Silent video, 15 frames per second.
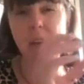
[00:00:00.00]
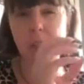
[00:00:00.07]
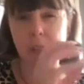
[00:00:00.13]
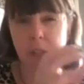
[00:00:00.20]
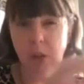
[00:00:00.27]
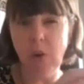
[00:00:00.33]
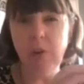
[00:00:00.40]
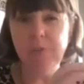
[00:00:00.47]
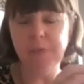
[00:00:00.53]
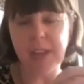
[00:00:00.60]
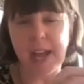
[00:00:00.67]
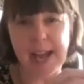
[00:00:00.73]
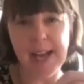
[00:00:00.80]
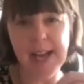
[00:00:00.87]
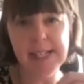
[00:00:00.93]
a lot of
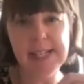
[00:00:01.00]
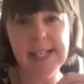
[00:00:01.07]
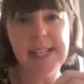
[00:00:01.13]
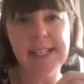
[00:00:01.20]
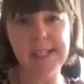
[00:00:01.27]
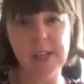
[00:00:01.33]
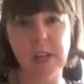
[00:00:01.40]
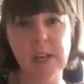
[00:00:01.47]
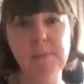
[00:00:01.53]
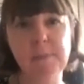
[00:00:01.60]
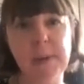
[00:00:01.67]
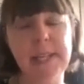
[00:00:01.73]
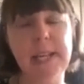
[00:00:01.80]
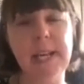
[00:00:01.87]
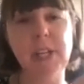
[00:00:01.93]
that is done
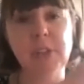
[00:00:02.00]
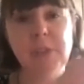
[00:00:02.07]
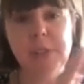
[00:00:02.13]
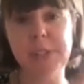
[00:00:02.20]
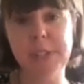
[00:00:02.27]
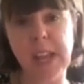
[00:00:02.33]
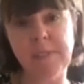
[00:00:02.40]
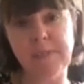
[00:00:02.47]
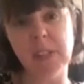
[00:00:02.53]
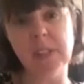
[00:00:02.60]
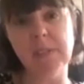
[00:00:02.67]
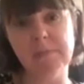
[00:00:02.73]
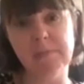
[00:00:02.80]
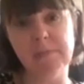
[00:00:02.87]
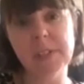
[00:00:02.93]
by the age of
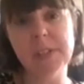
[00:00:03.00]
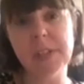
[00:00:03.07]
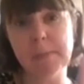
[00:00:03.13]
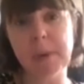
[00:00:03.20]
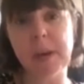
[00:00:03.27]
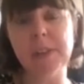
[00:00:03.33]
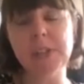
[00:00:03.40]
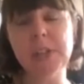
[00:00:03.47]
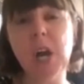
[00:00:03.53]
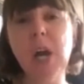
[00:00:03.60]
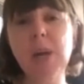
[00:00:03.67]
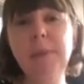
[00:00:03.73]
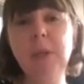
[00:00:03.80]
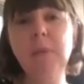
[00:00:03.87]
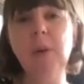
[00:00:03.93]
7. So by the
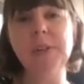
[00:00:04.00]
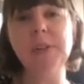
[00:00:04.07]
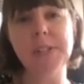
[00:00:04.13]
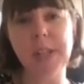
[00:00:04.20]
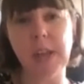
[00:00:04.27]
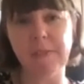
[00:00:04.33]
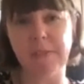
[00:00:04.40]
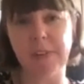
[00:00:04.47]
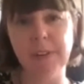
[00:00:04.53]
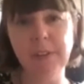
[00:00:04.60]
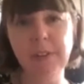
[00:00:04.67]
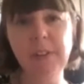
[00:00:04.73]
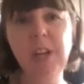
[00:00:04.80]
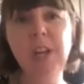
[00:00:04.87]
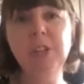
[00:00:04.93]
time you are
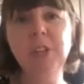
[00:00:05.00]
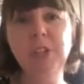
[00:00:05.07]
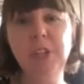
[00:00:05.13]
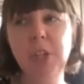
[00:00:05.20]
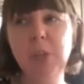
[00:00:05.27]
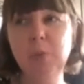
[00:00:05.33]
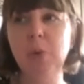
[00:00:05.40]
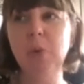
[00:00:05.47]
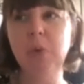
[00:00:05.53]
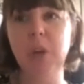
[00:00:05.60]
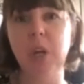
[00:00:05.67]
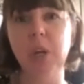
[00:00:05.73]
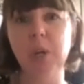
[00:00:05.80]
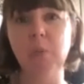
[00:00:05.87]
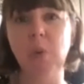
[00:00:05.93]
7, you will
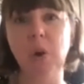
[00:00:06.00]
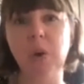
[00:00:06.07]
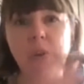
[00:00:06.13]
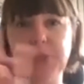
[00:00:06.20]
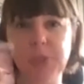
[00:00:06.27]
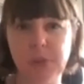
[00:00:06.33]
know what